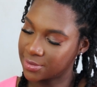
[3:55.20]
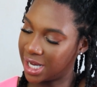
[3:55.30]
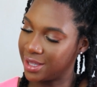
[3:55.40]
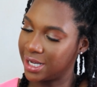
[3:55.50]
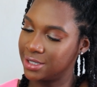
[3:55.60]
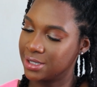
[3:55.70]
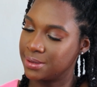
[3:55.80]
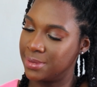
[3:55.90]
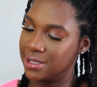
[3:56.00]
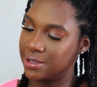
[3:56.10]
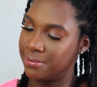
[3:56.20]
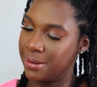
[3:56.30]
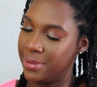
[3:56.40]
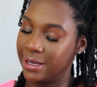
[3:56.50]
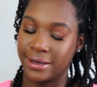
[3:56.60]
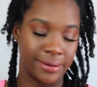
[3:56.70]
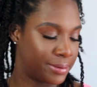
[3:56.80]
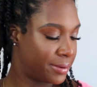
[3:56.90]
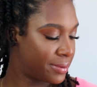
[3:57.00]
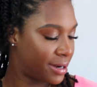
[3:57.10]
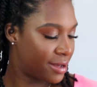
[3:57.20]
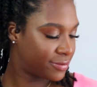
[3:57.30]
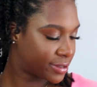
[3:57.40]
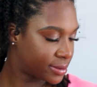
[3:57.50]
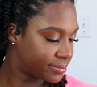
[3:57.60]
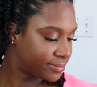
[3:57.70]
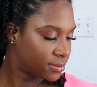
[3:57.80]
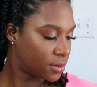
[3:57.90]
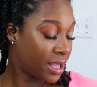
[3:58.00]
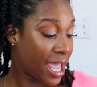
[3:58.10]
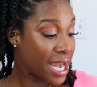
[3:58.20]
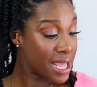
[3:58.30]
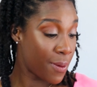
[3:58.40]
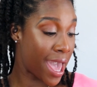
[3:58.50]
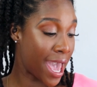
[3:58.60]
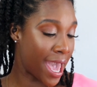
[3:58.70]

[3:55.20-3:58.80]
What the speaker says: I think I just messed up my makeup. What else? Anyway.